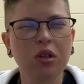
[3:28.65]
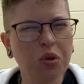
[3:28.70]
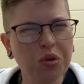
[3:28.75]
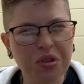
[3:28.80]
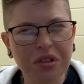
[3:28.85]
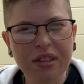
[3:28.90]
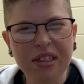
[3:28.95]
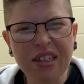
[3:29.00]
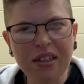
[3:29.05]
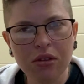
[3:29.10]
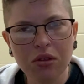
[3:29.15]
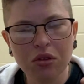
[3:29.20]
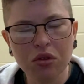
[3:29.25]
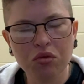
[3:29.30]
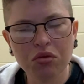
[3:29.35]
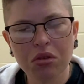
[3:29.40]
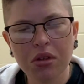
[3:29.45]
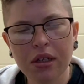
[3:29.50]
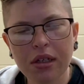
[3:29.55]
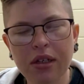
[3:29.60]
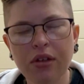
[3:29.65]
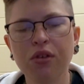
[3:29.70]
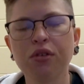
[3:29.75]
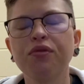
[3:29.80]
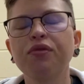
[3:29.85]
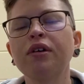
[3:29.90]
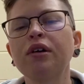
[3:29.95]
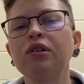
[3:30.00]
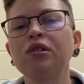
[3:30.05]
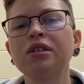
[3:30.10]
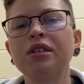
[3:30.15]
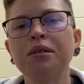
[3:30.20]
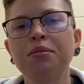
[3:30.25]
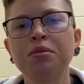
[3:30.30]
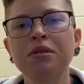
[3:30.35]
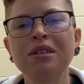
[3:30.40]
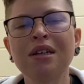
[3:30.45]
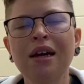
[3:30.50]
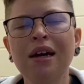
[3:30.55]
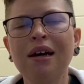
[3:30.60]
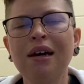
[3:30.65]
skills right at your fingertips.